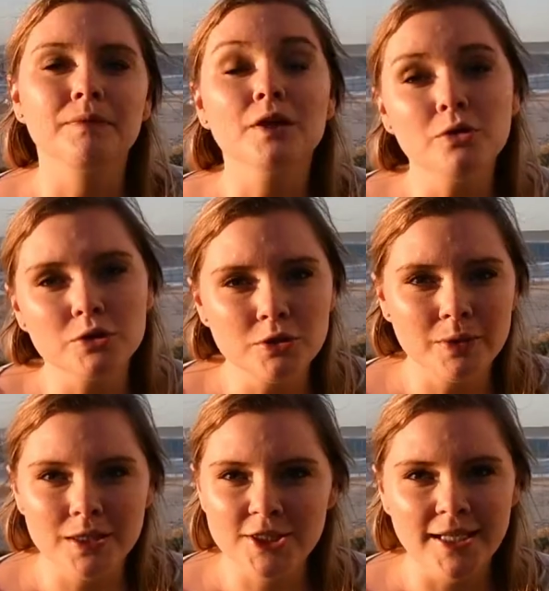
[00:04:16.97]
You also
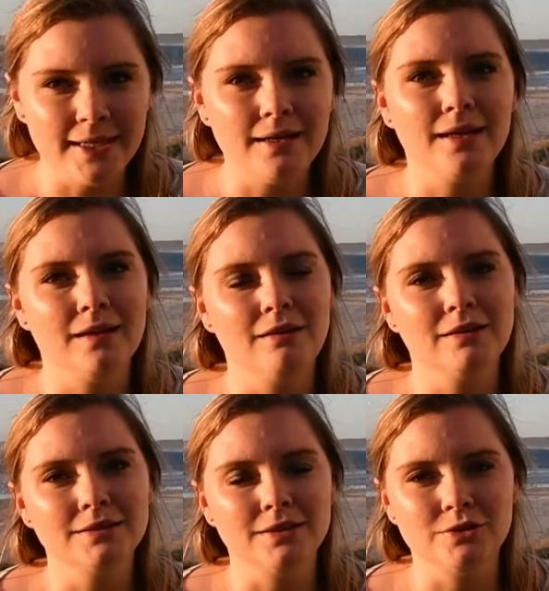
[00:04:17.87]
want to check out any
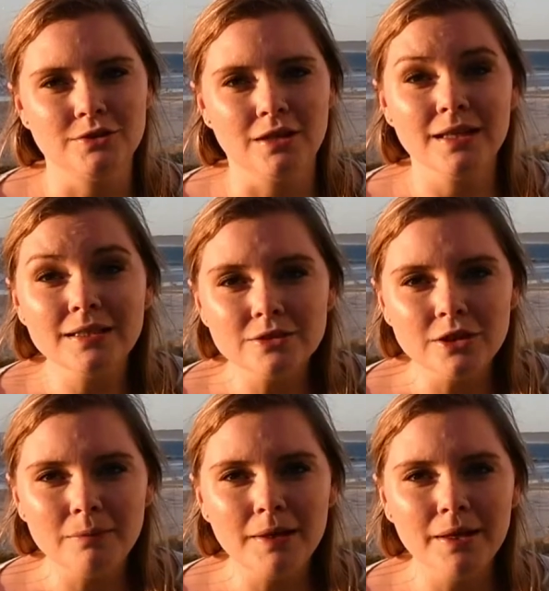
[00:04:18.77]
dogs that your dog is going
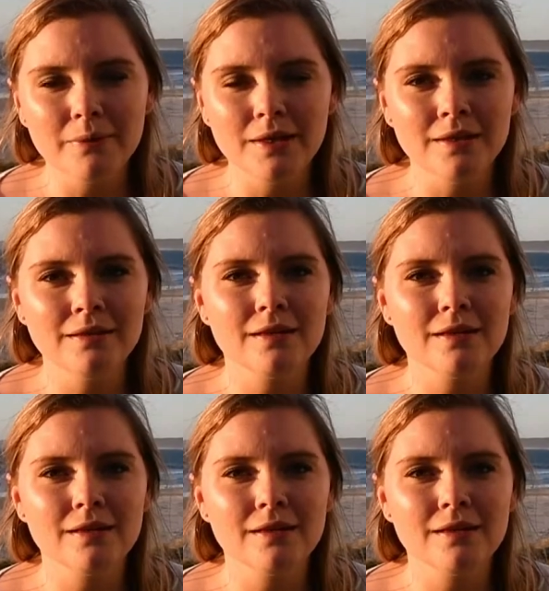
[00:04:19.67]
to play with.